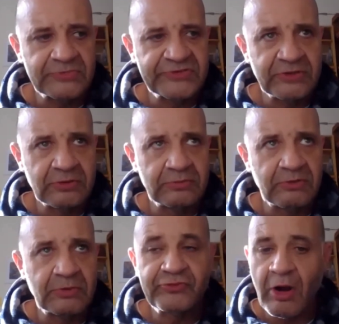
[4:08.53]
to
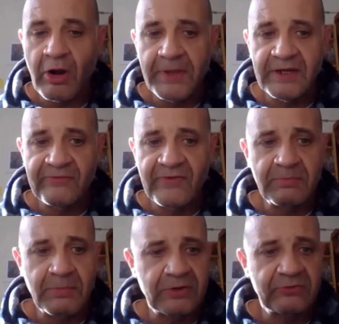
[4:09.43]
do a drop-in for
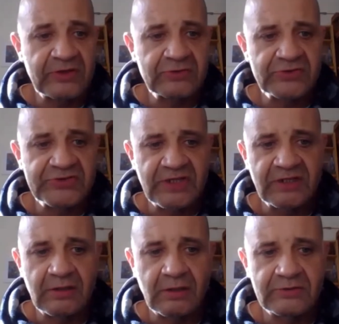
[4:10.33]
anybody who's interested
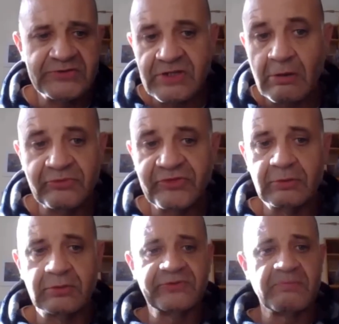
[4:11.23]
in stone
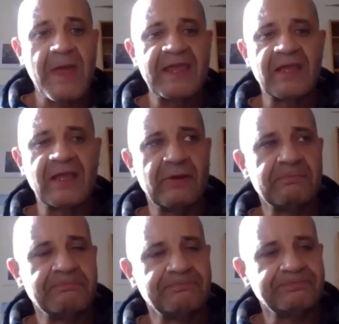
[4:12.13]
tools and making them.